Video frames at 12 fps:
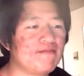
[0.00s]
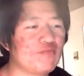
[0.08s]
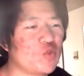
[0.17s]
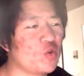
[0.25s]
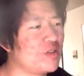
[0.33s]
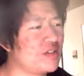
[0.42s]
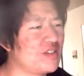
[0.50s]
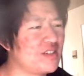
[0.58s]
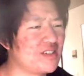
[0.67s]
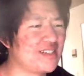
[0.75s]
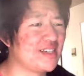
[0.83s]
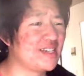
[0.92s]
30
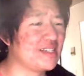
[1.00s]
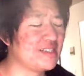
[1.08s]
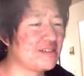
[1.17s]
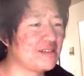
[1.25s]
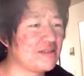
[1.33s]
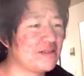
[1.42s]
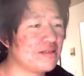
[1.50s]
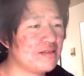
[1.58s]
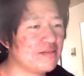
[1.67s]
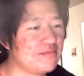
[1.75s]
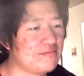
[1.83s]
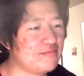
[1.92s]
just in case.
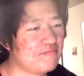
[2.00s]
Hmm.